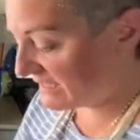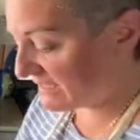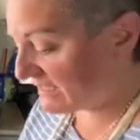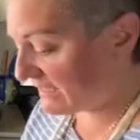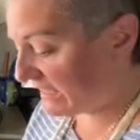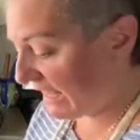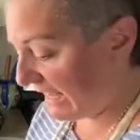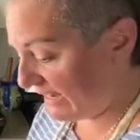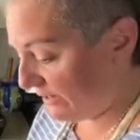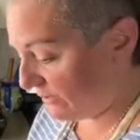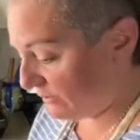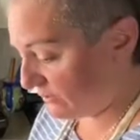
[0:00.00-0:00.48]

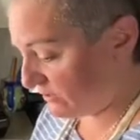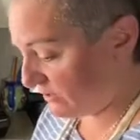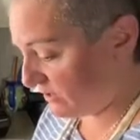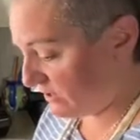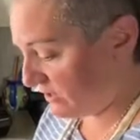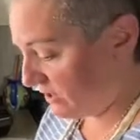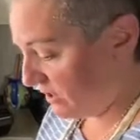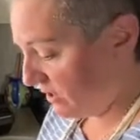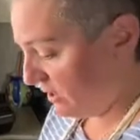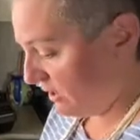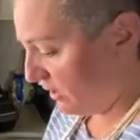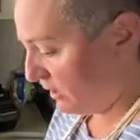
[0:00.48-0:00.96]
layers.
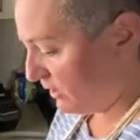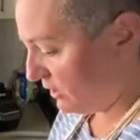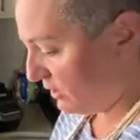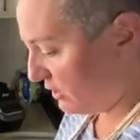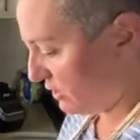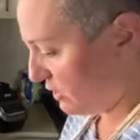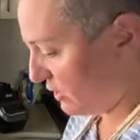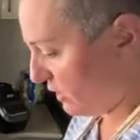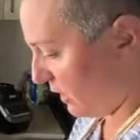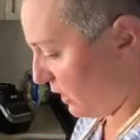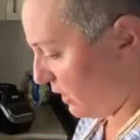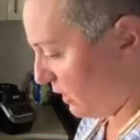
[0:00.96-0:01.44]

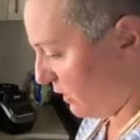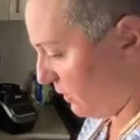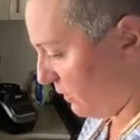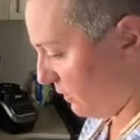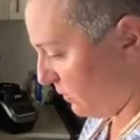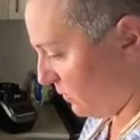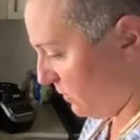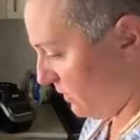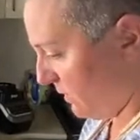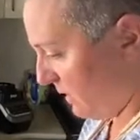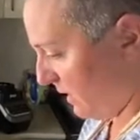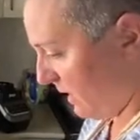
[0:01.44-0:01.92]

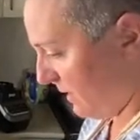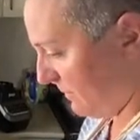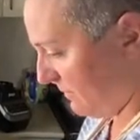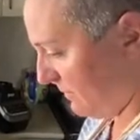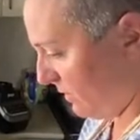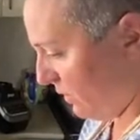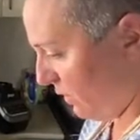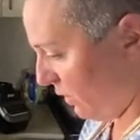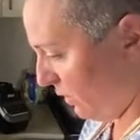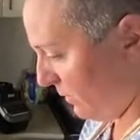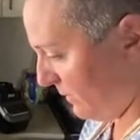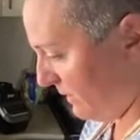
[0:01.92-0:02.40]
So I'm
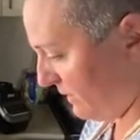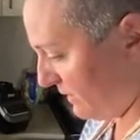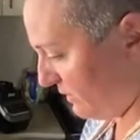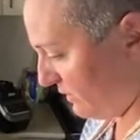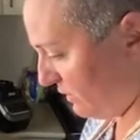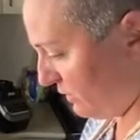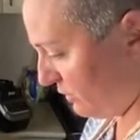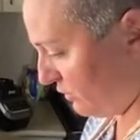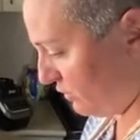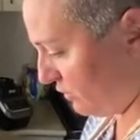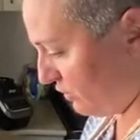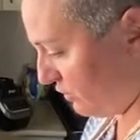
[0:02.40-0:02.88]
going
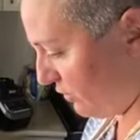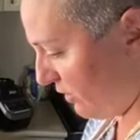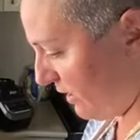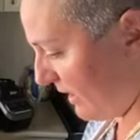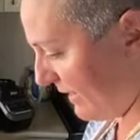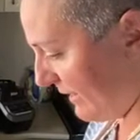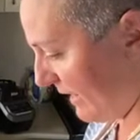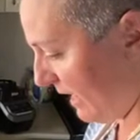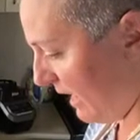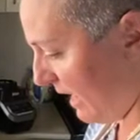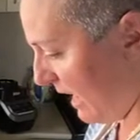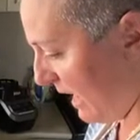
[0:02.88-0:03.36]
to
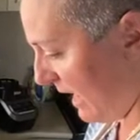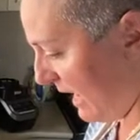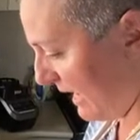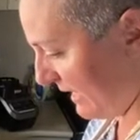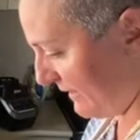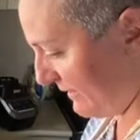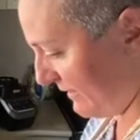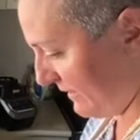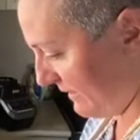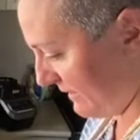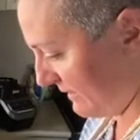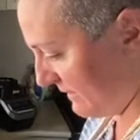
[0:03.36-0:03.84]
try to
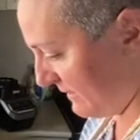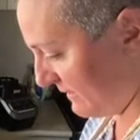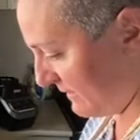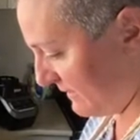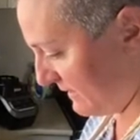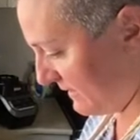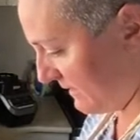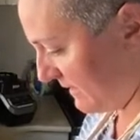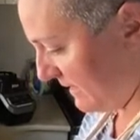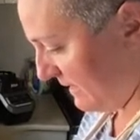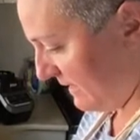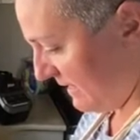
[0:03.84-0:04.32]
eye
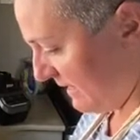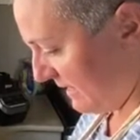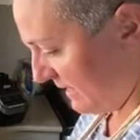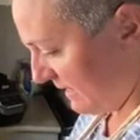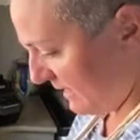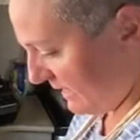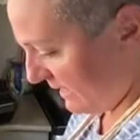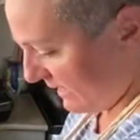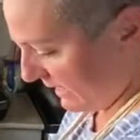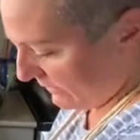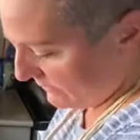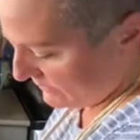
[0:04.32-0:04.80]
this.
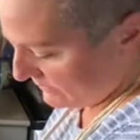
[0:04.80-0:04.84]
And I would